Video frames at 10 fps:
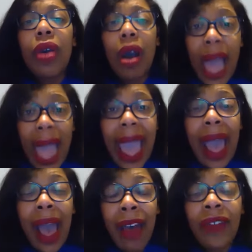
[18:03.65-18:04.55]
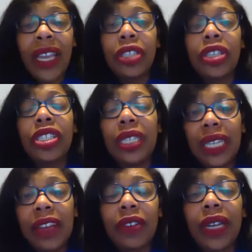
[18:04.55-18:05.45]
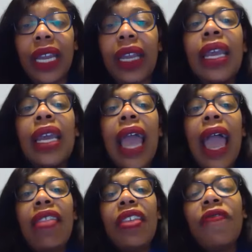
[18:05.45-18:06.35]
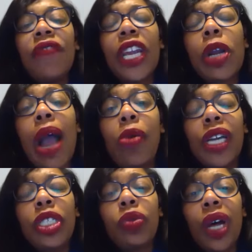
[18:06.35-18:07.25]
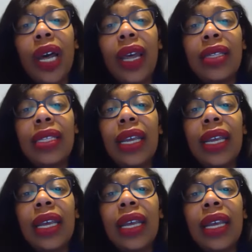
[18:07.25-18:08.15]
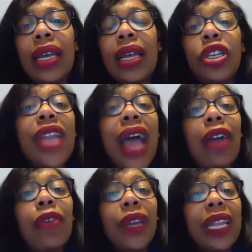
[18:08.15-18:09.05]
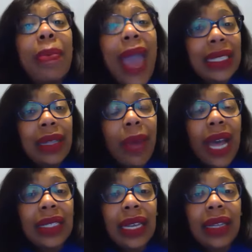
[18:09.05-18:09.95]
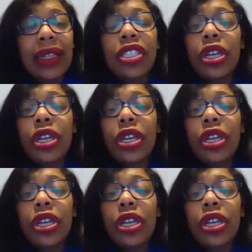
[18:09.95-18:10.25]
have and you're delivering, and then figure out which ones you're not really maximizing.